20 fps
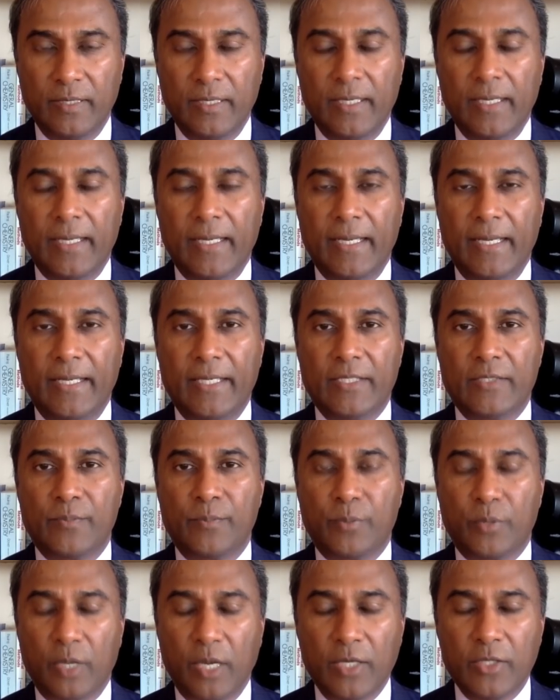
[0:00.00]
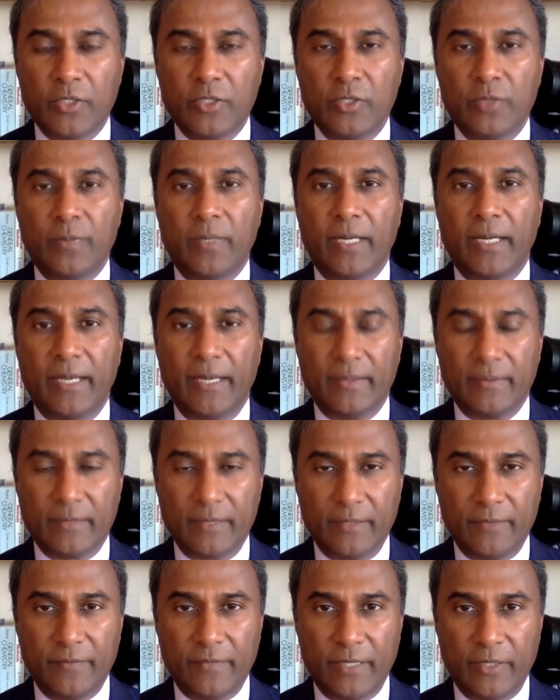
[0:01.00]
And it's brought to you by
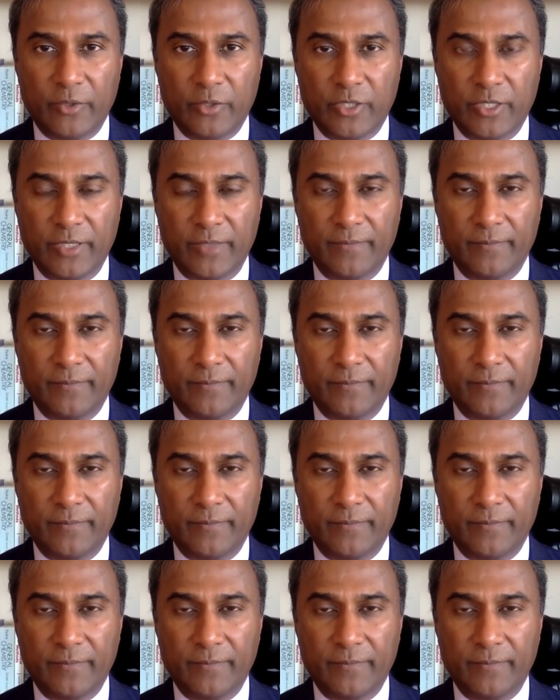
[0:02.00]
Anthony Fauci.